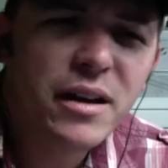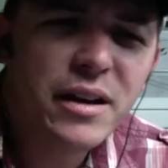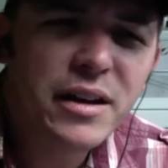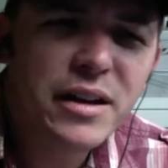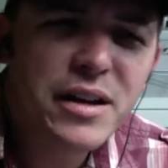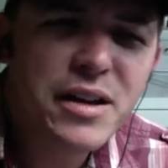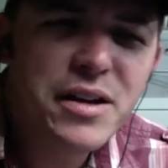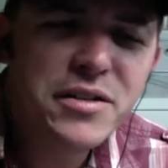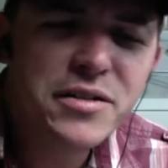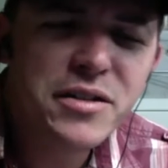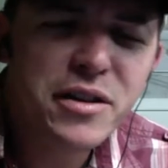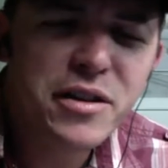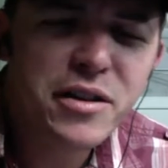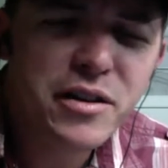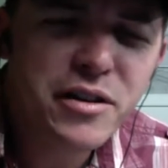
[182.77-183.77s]
Is
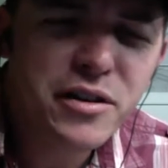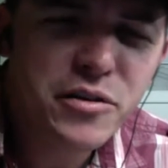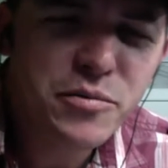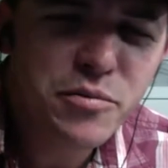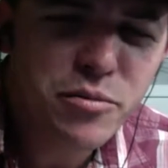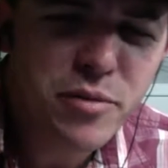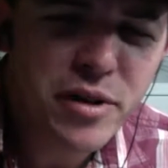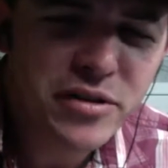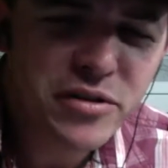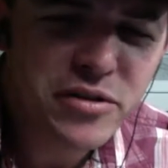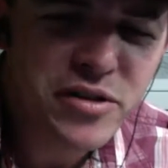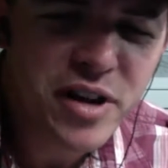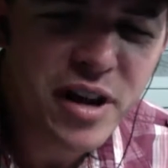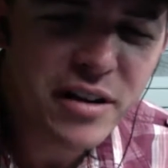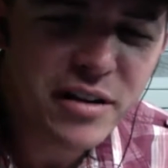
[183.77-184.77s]
Brewmaster
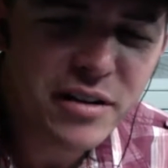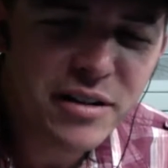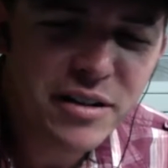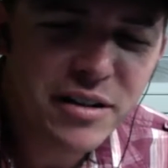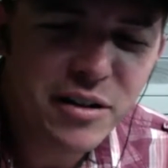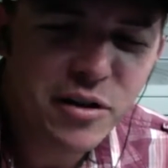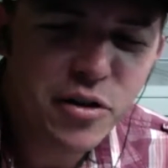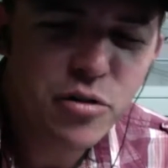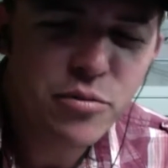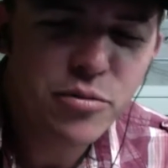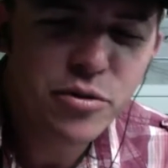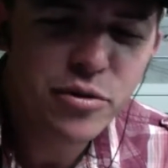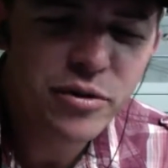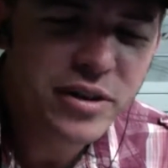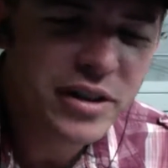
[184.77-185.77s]
Jack a new
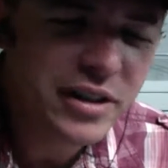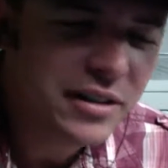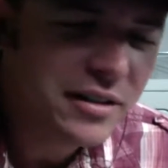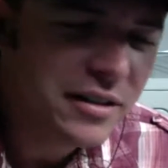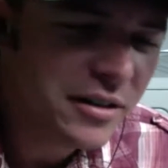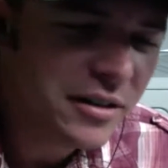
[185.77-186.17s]
brewery for the